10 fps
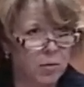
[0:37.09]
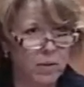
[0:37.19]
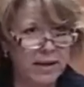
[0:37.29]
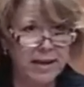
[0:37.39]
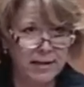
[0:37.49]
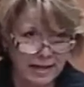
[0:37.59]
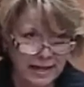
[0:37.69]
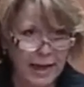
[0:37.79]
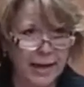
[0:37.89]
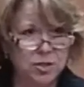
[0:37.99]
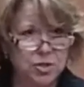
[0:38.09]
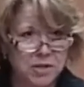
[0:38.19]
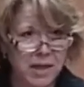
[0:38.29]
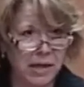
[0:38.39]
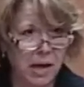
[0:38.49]
we had engaged
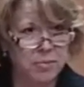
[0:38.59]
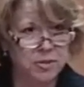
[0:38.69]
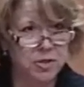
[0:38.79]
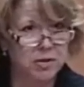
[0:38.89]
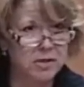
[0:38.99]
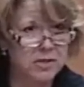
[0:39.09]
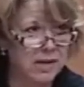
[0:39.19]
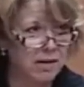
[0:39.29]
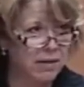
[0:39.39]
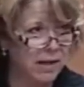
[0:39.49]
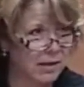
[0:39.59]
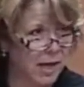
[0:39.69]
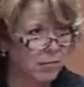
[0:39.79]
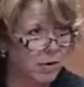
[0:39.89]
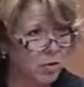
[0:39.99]
that opportunity of that
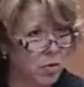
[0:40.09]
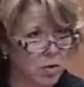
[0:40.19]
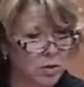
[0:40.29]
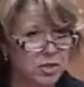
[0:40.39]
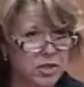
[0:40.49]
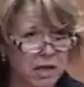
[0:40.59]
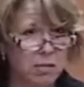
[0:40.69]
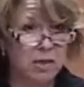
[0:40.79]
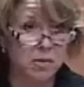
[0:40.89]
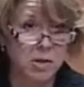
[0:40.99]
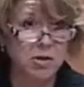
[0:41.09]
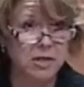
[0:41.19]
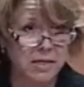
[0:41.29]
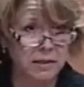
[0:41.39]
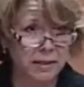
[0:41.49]
light rail corridor study with
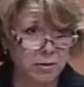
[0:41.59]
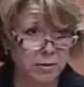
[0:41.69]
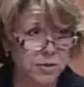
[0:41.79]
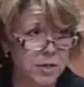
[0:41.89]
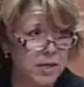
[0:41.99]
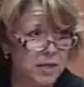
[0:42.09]
community leaders